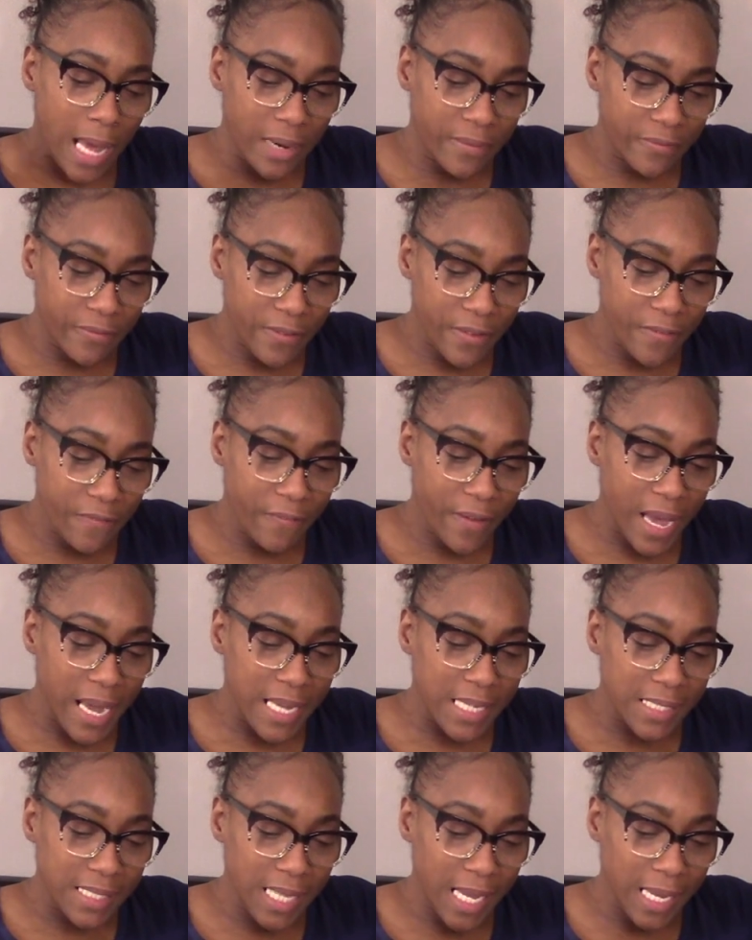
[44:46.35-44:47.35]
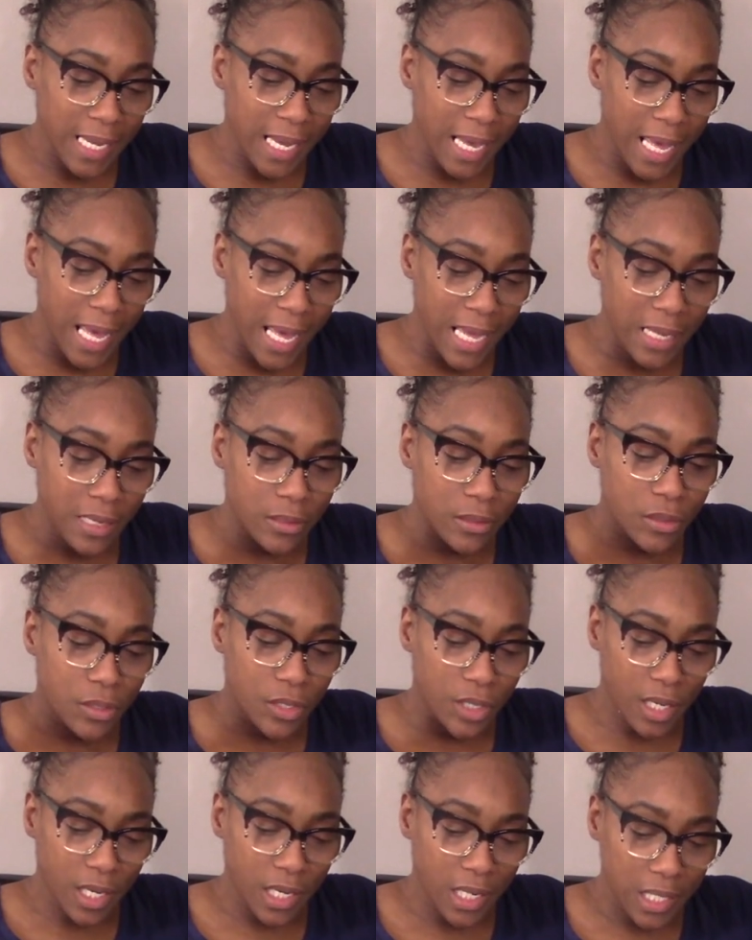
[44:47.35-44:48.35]
of advice I got.
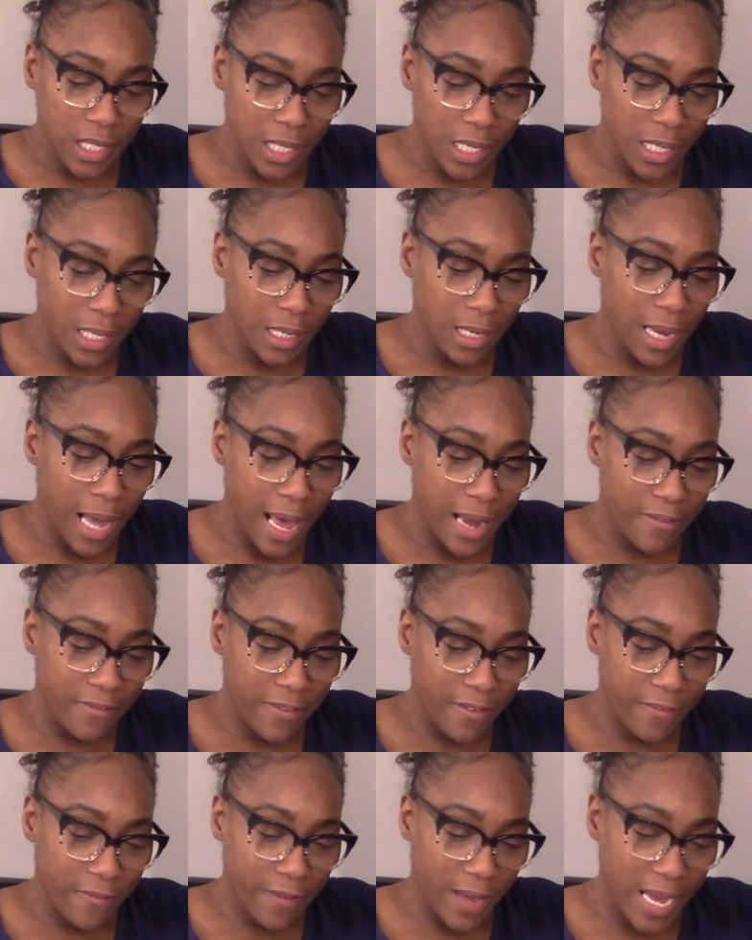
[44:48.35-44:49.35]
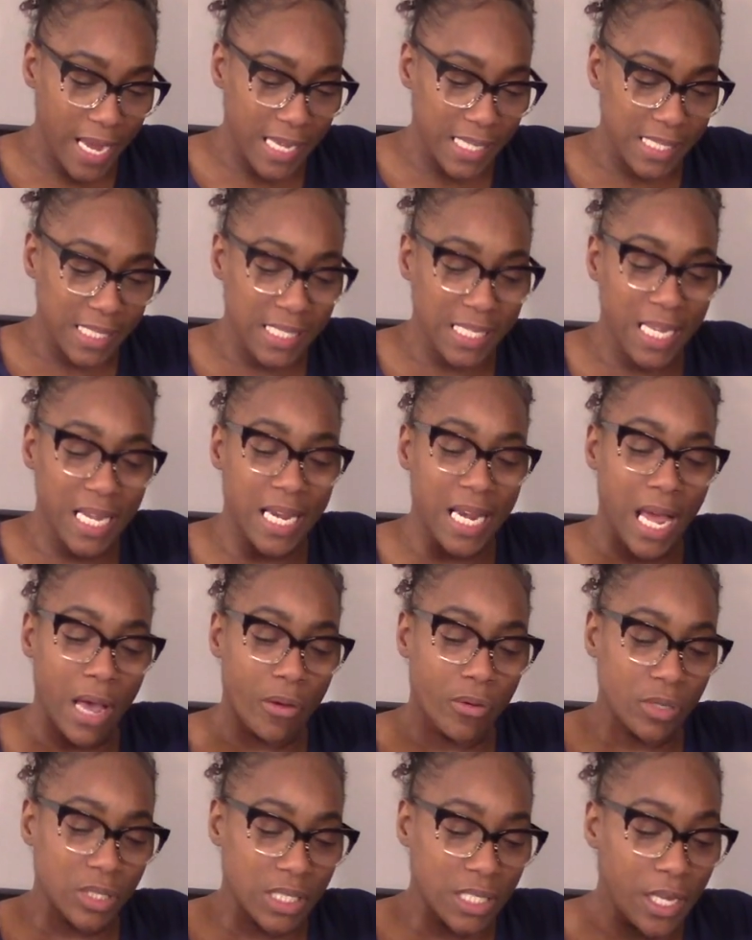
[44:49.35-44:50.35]
You're going to get a lot of advice, and I
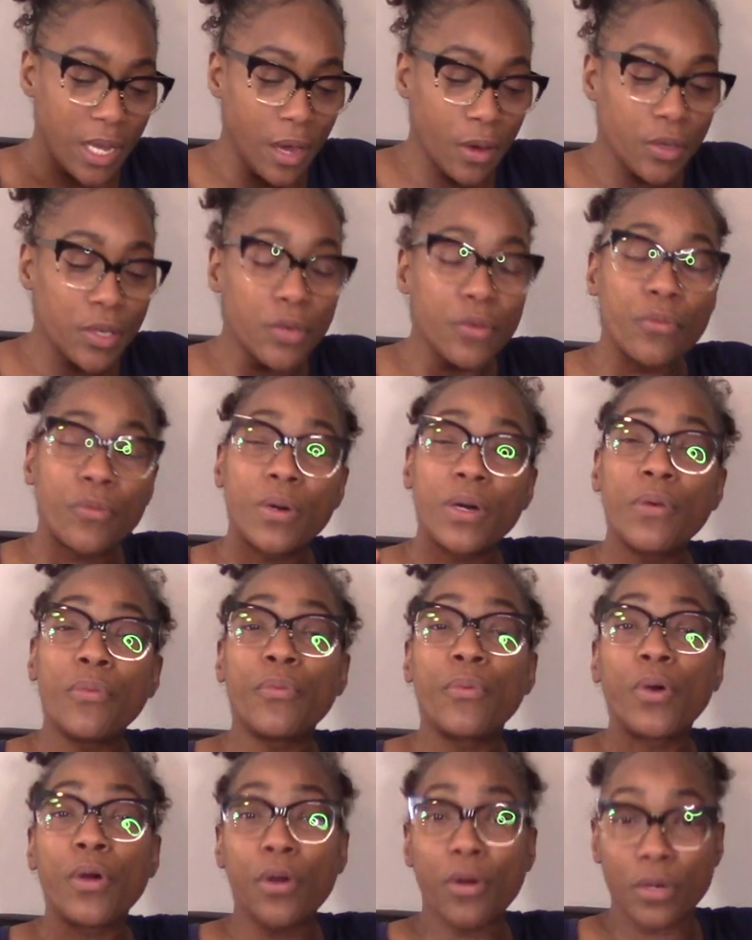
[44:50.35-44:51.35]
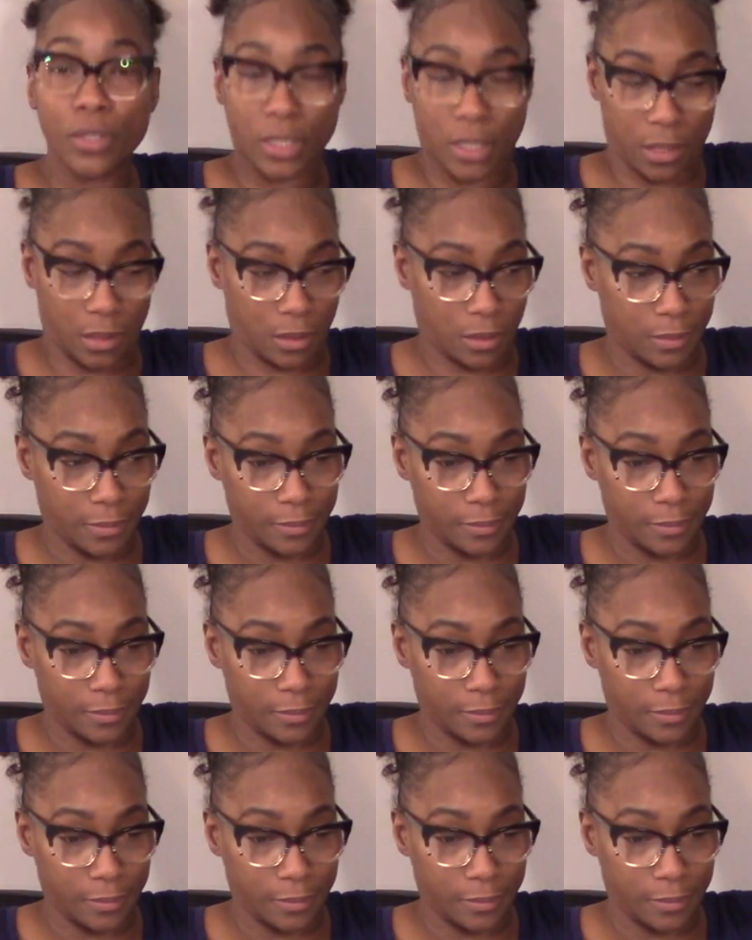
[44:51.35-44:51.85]
will tell you what worked